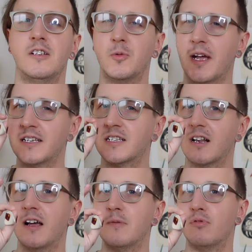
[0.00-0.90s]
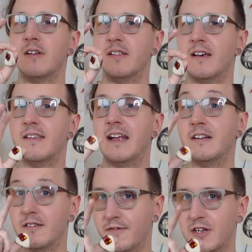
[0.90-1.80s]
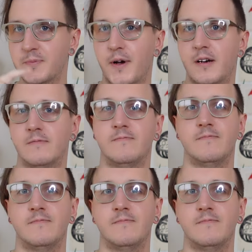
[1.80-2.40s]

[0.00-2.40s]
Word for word: So we get a slight breather at the end of the first bar.